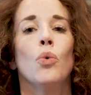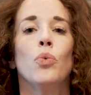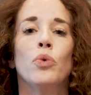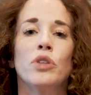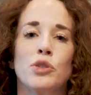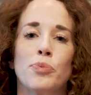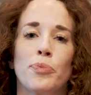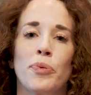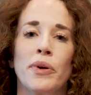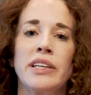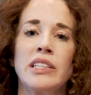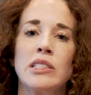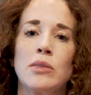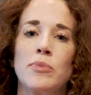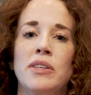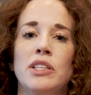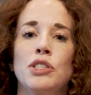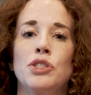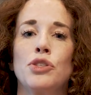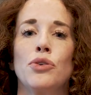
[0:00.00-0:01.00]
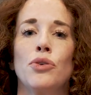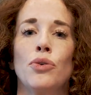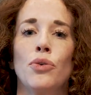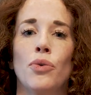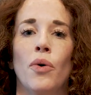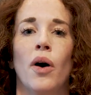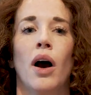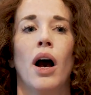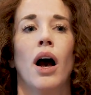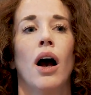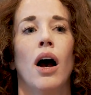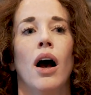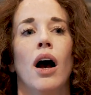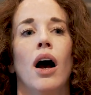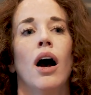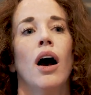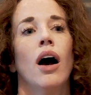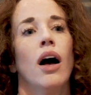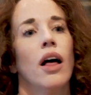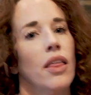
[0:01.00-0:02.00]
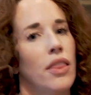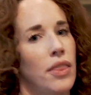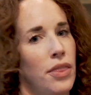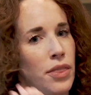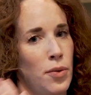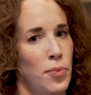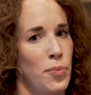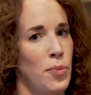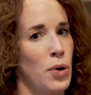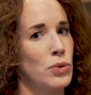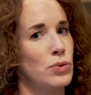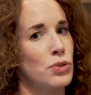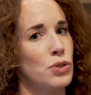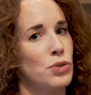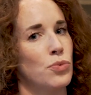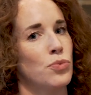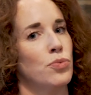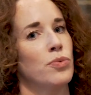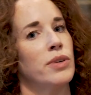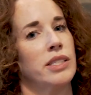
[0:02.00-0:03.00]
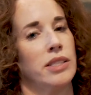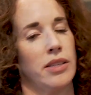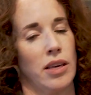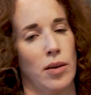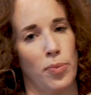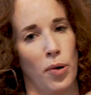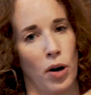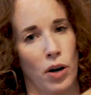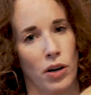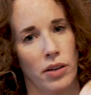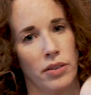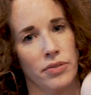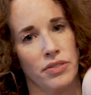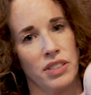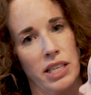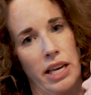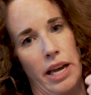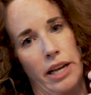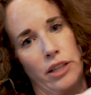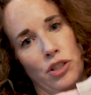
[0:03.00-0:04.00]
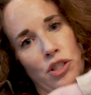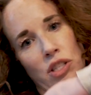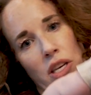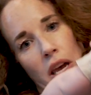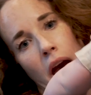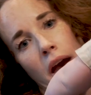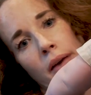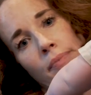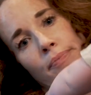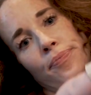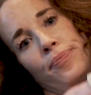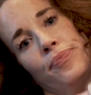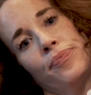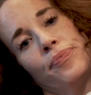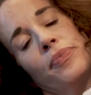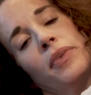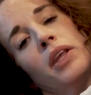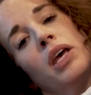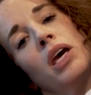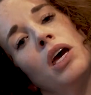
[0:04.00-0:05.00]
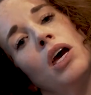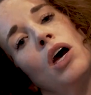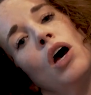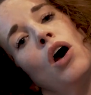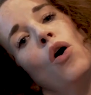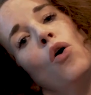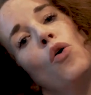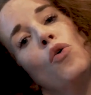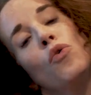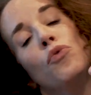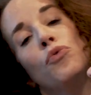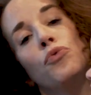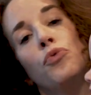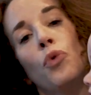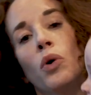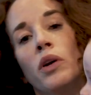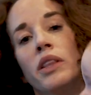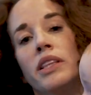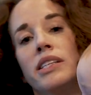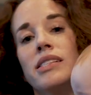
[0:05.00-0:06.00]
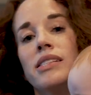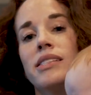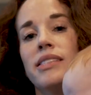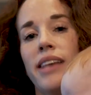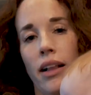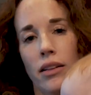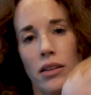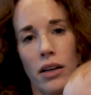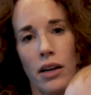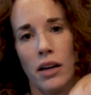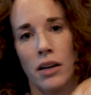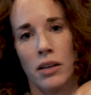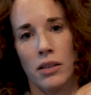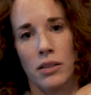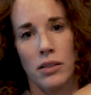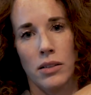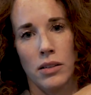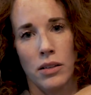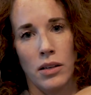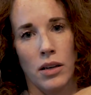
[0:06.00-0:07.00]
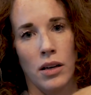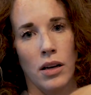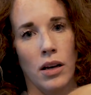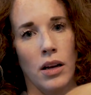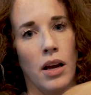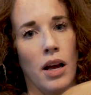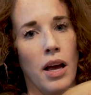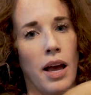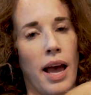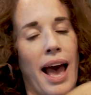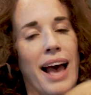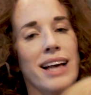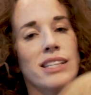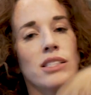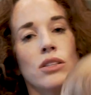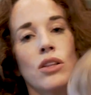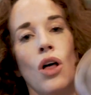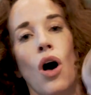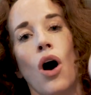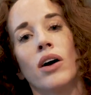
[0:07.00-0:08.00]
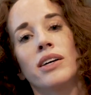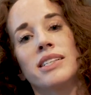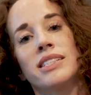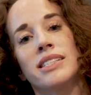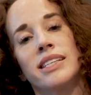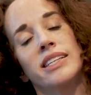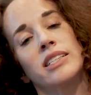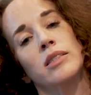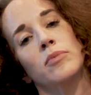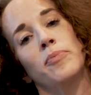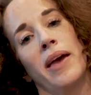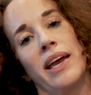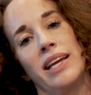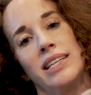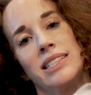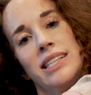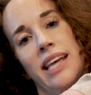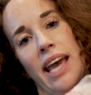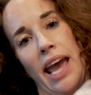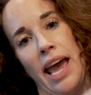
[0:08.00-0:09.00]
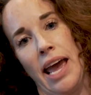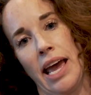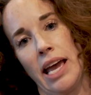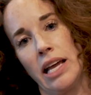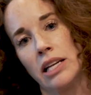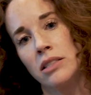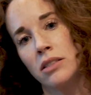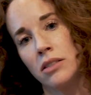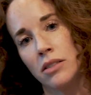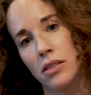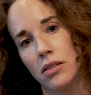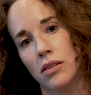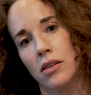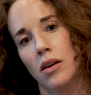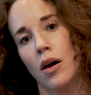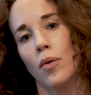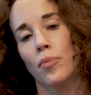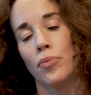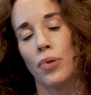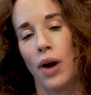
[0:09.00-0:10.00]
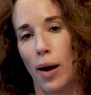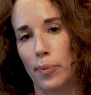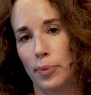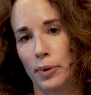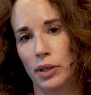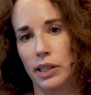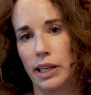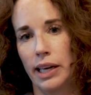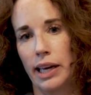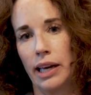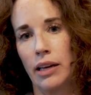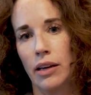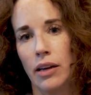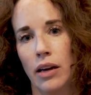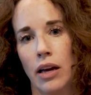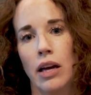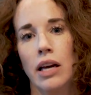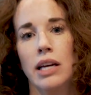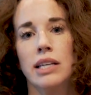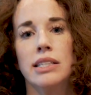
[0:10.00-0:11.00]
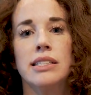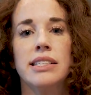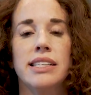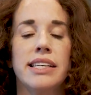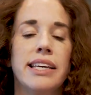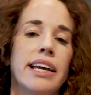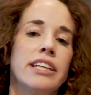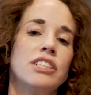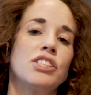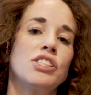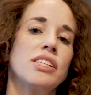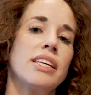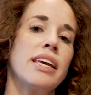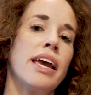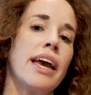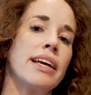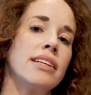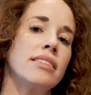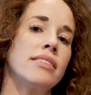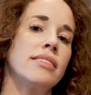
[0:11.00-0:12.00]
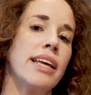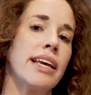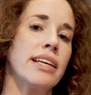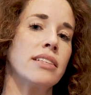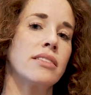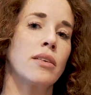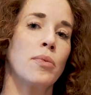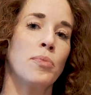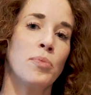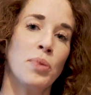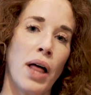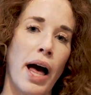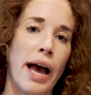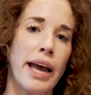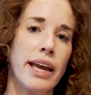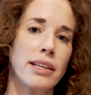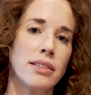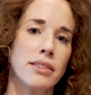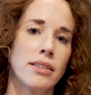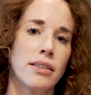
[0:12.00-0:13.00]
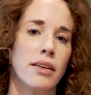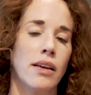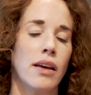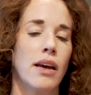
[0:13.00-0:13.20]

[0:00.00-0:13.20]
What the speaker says: Which brings me to the most risky part of THCA. For the seller, as long as it is maintained properly, THCA stays compliant.